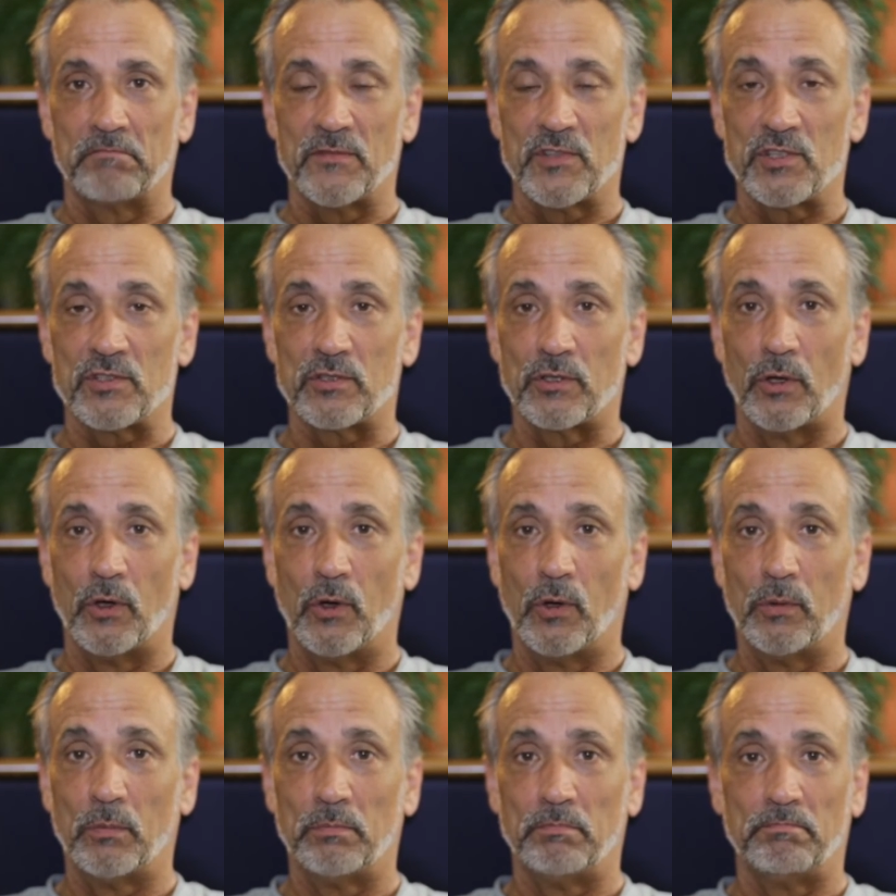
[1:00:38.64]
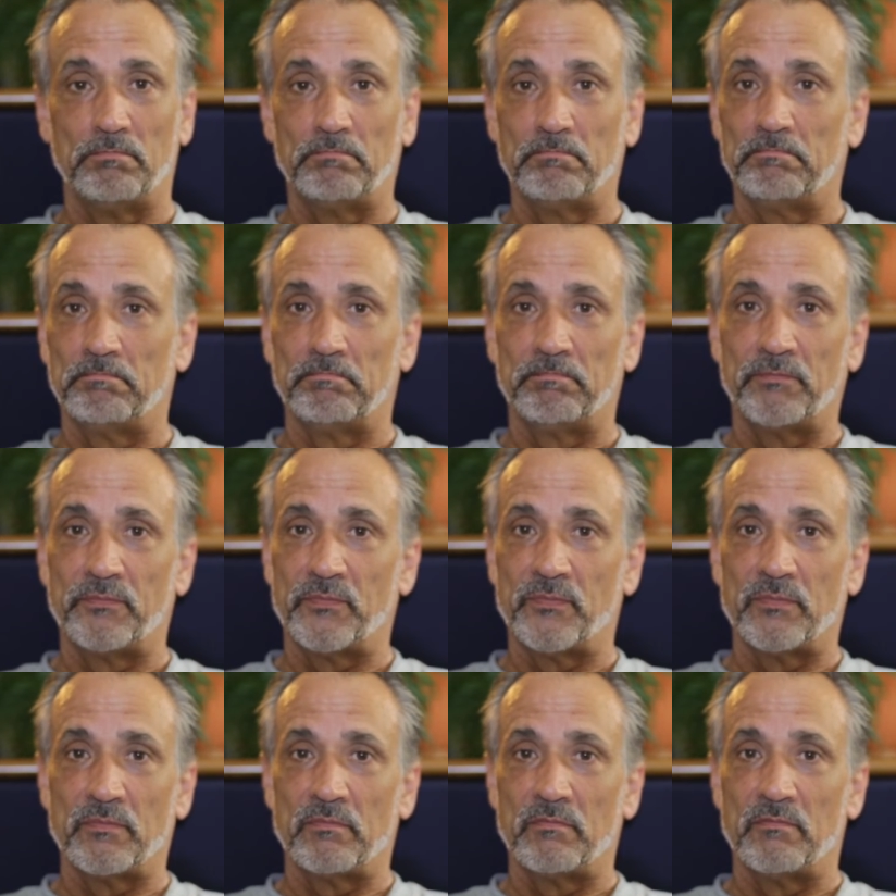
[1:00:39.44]
So,
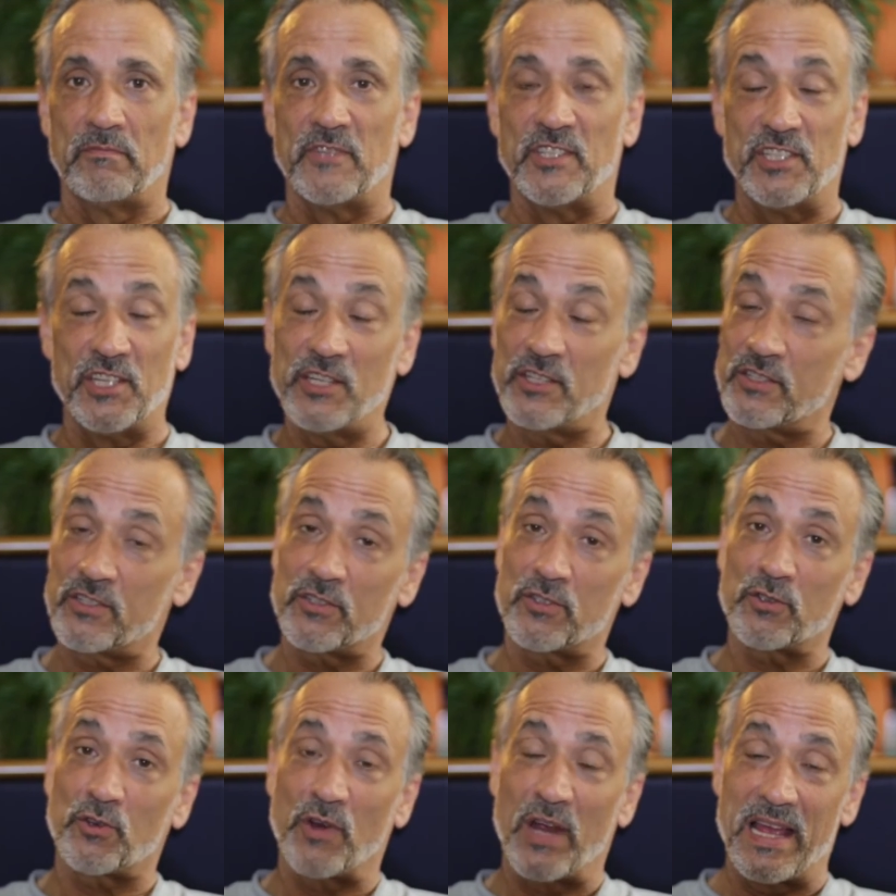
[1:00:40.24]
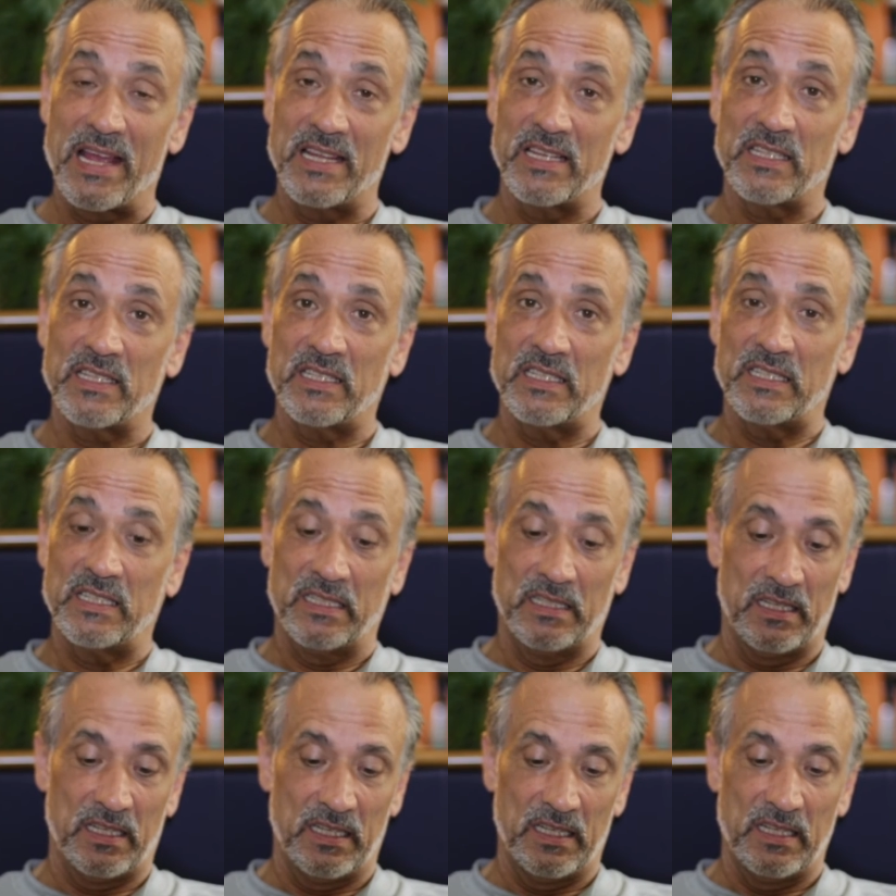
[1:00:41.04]
Jesus Christ
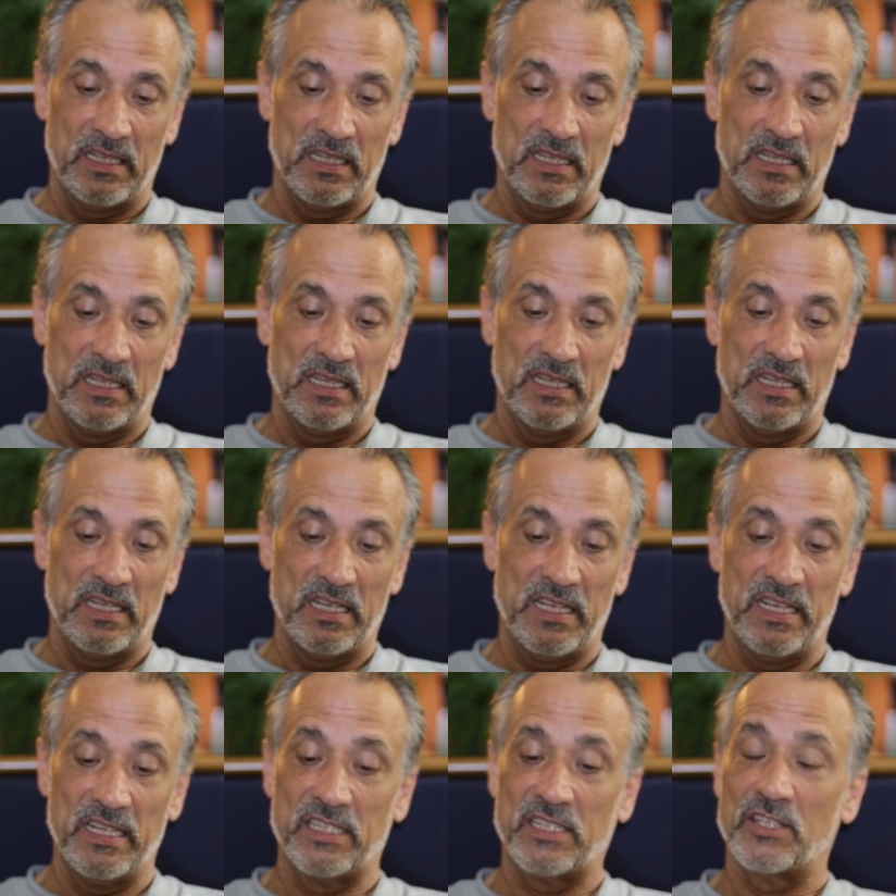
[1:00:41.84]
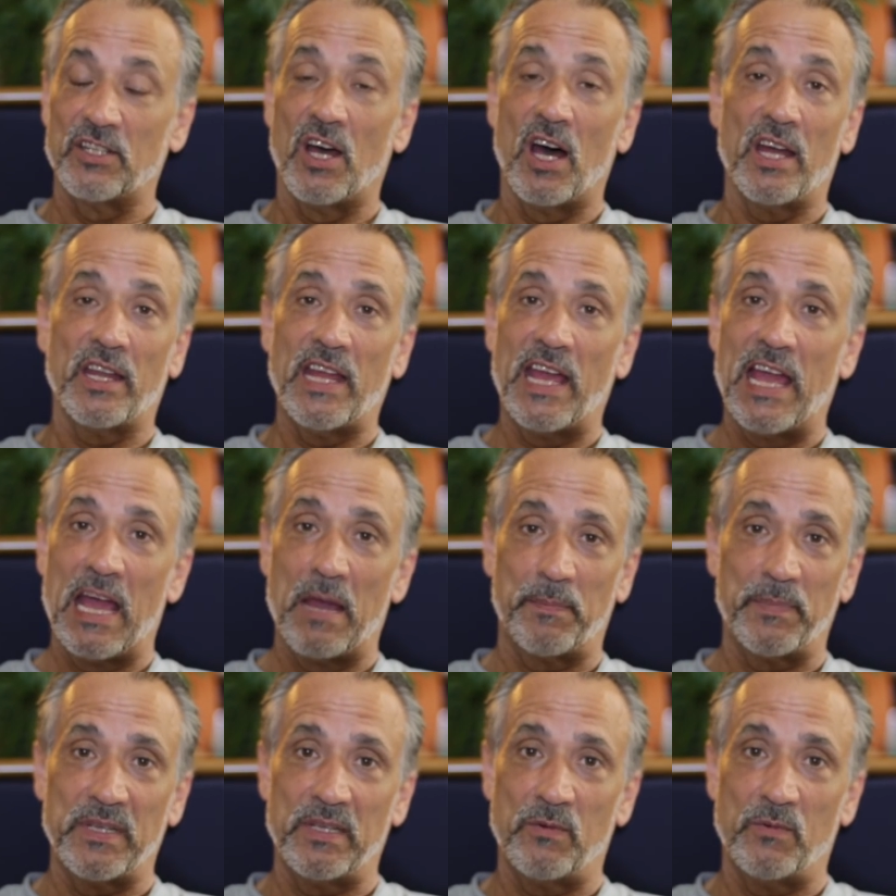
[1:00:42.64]
is not
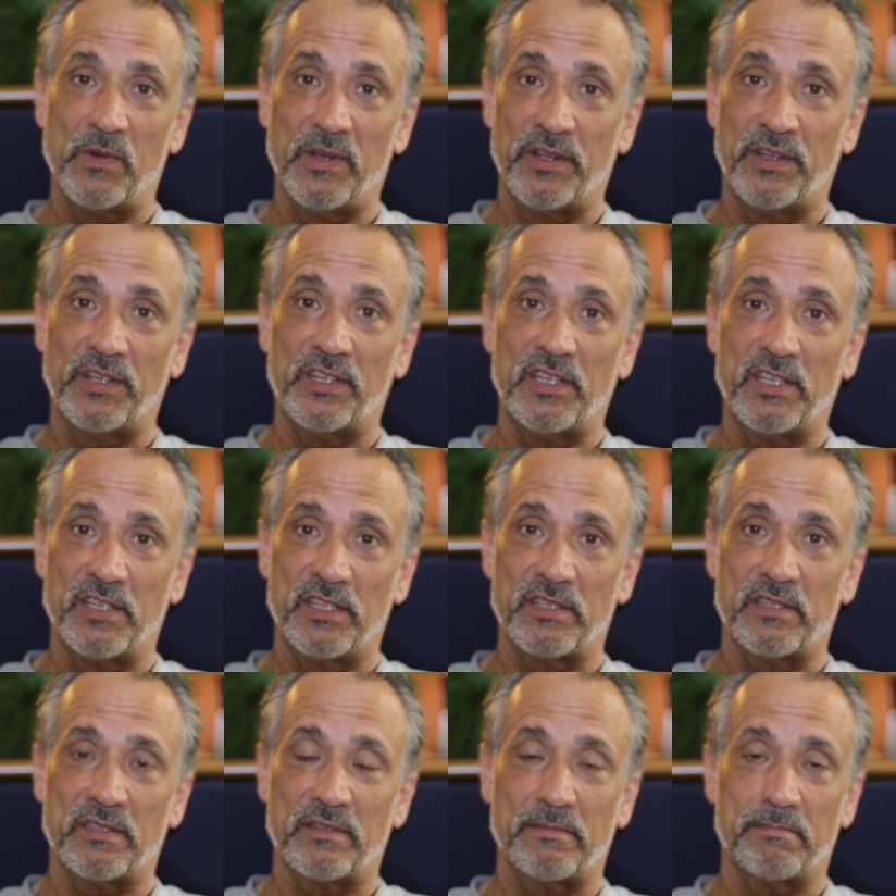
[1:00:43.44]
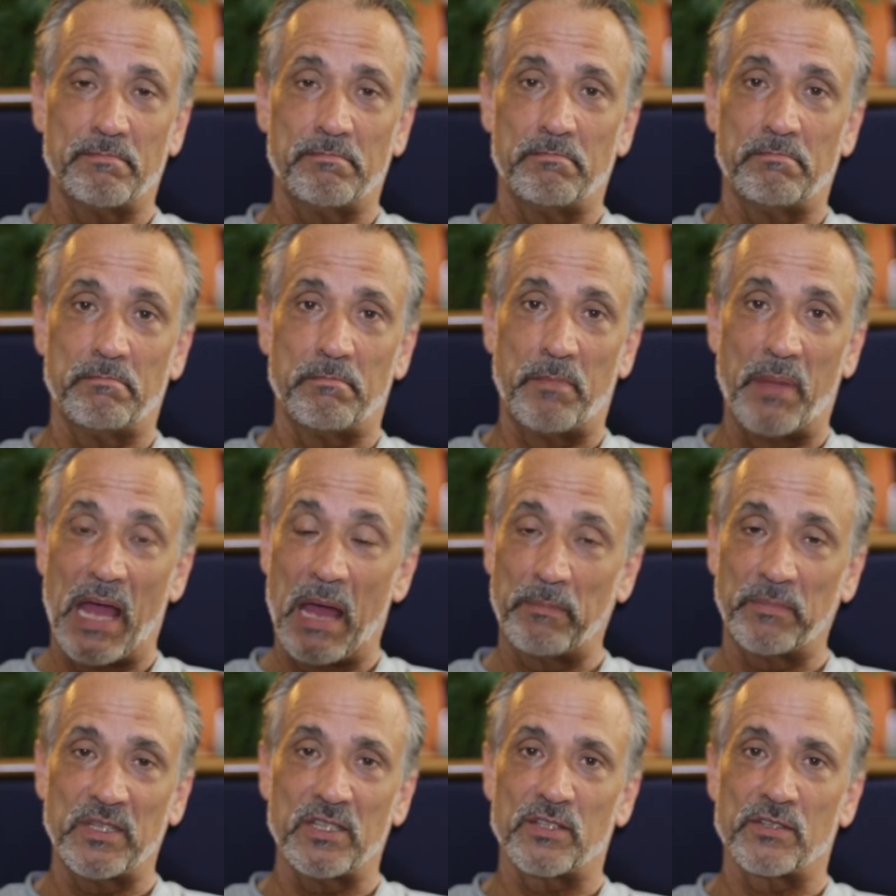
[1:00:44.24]
happy with his
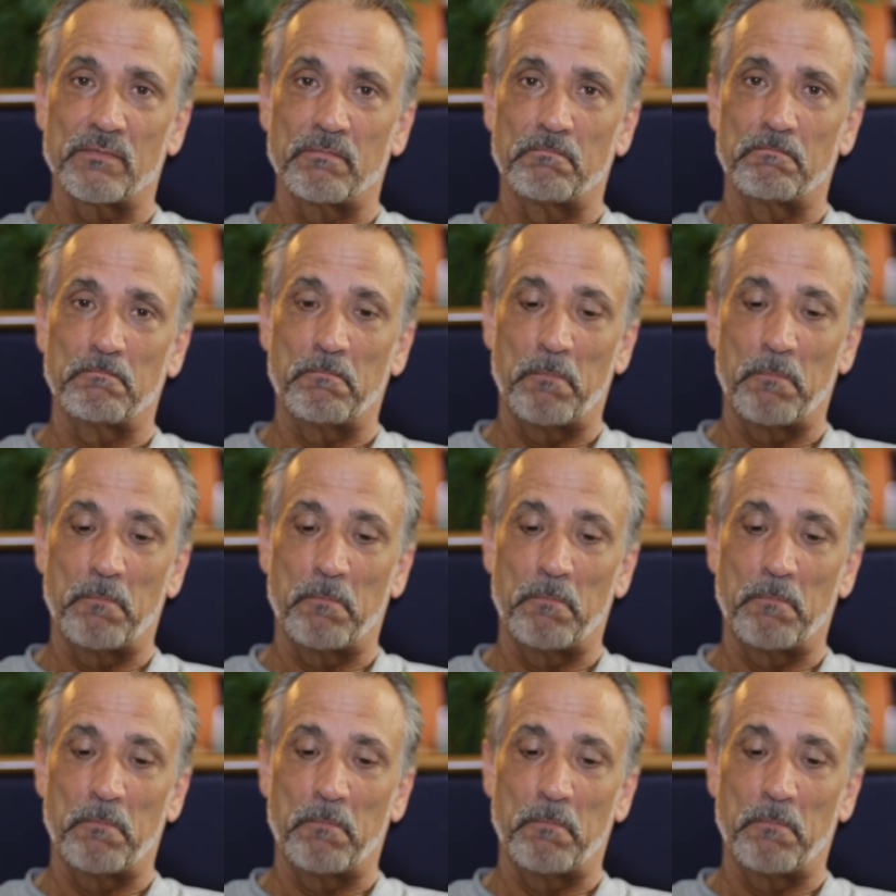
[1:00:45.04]
baptism.